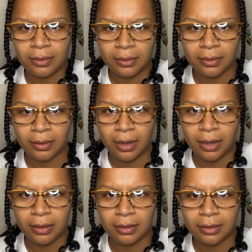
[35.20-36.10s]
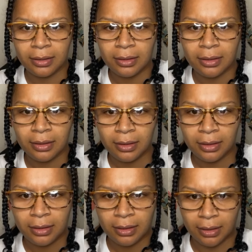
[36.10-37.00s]
Okay. I
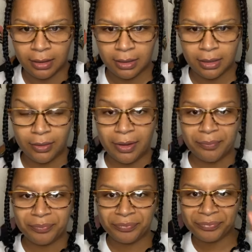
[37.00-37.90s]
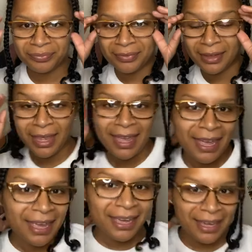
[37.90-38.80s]
think I did it right.
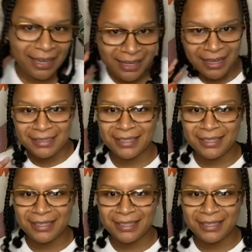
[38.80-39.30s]
Hey guys.